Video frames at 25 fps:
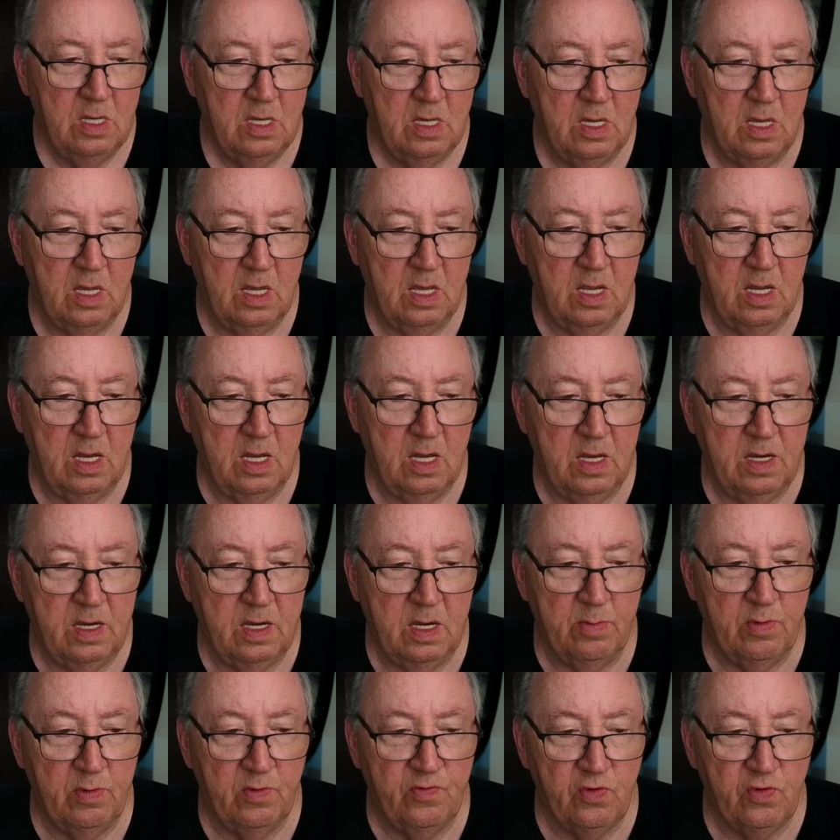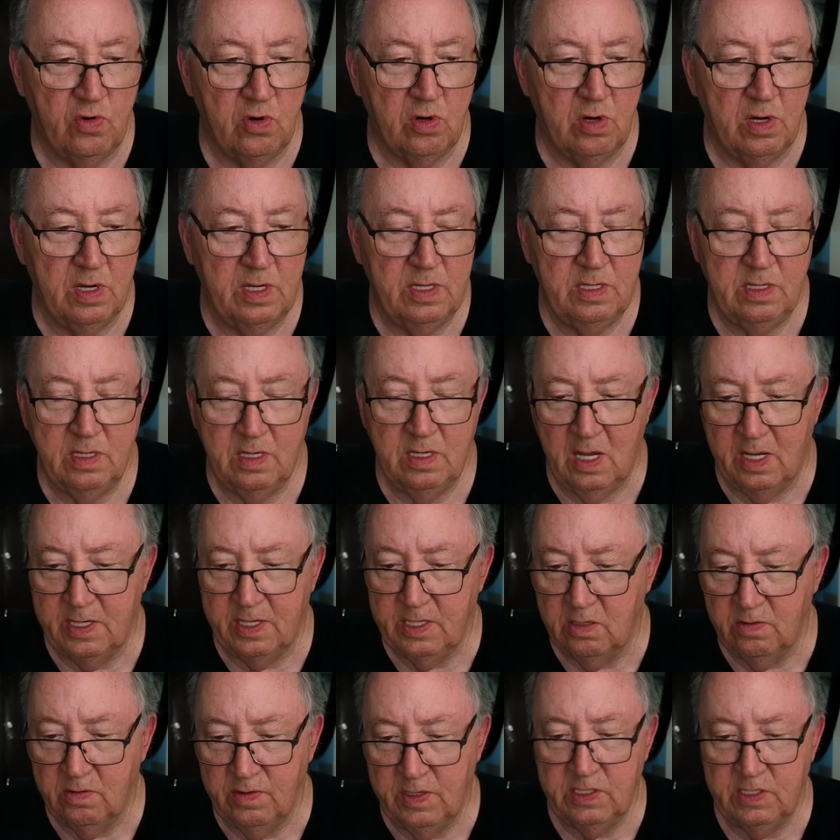Uh, number four, I
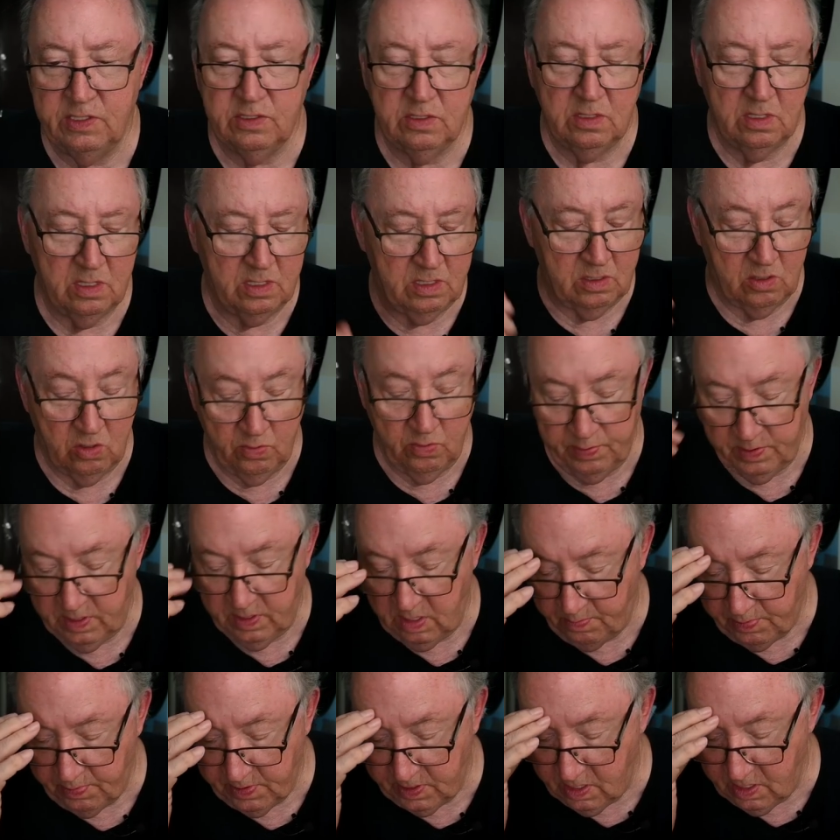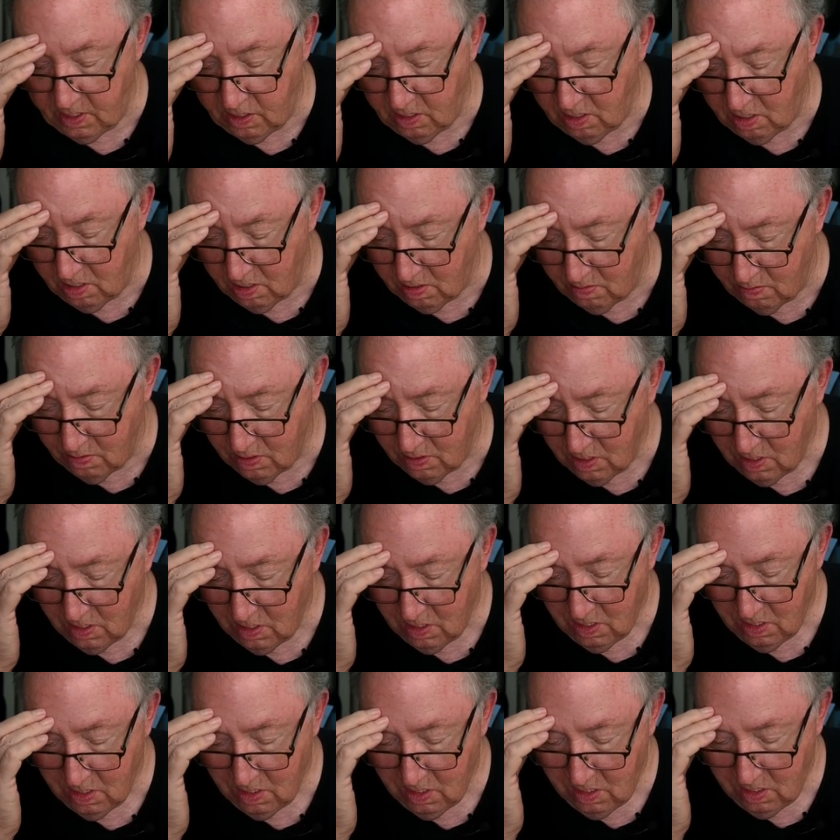know this is going to open up another
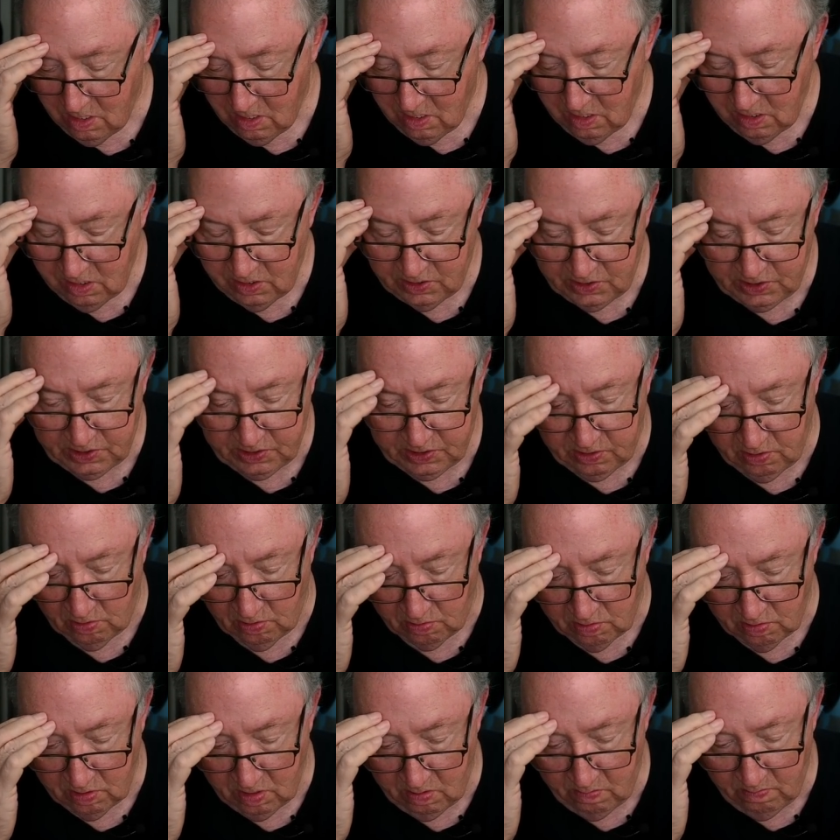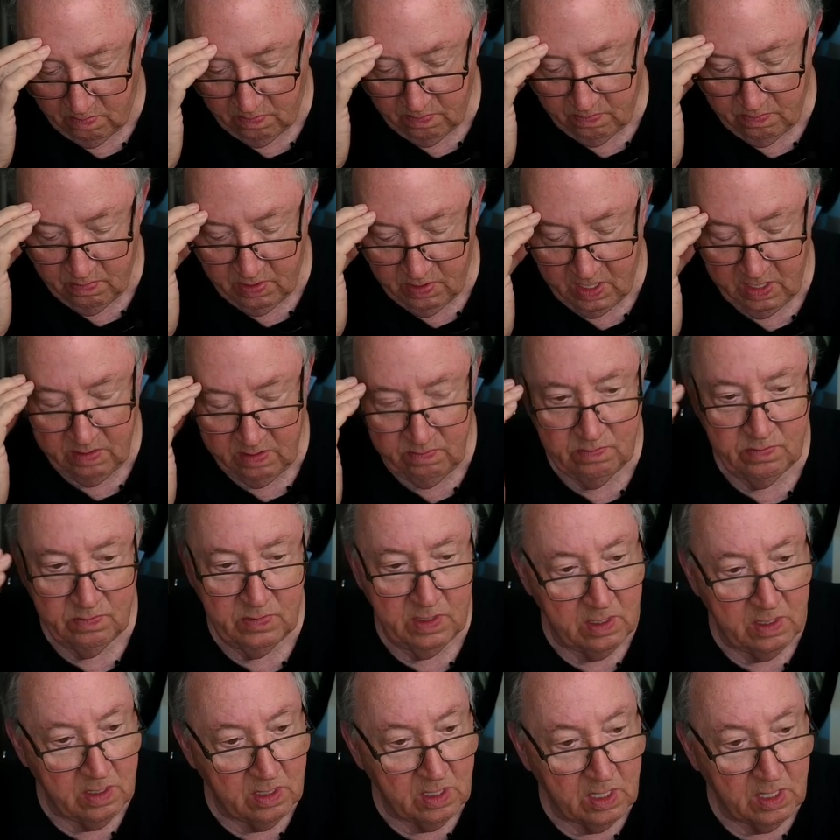storm, but here